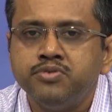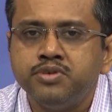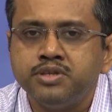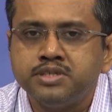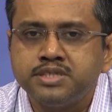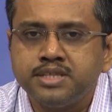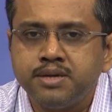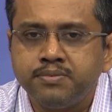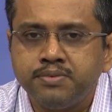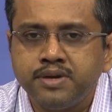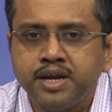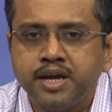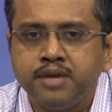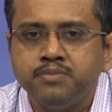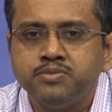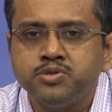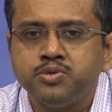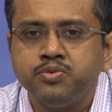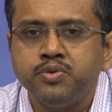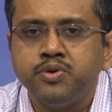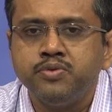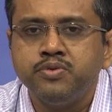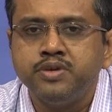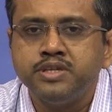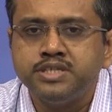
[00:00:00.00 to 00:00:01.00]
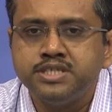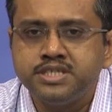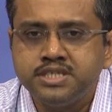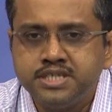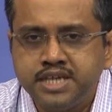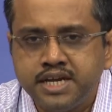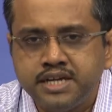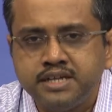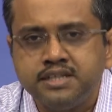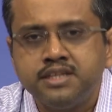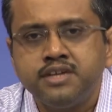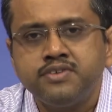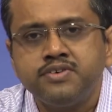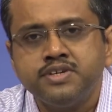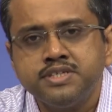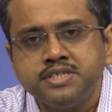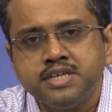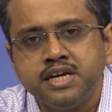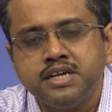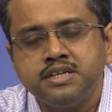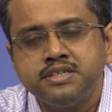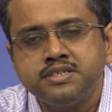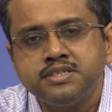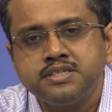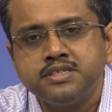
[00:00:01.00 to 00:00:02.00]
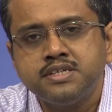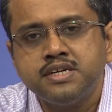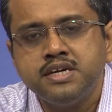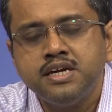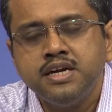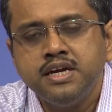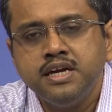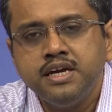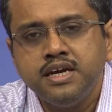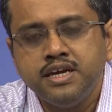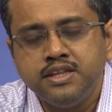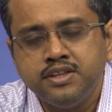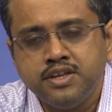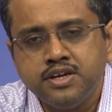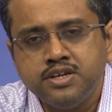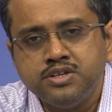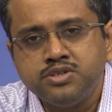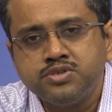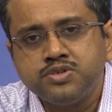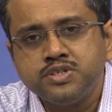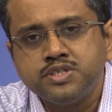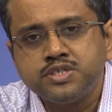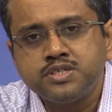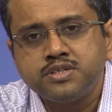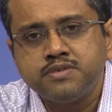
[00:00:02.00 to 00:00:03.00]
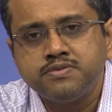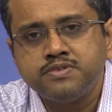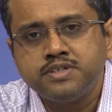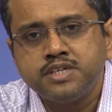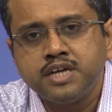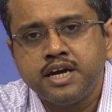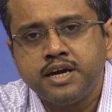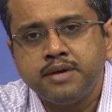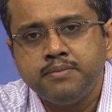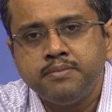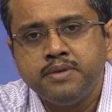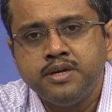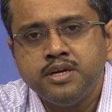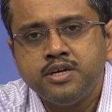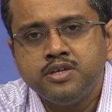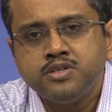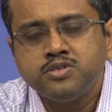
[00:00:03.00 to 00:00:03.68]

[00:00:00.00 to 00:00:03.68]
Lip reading: Sometimes we will state the results in the interest of time.